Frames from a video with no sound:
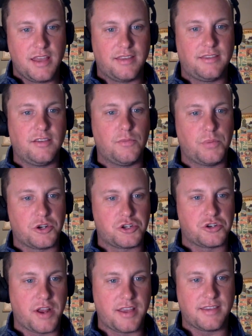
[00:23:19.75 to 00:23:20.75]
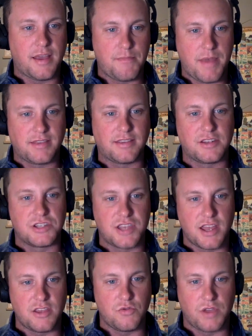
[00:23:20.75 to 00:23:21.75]
it still portrays that message
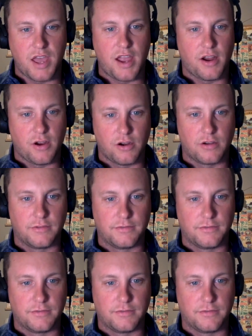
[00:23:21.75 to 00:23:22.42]
that you care.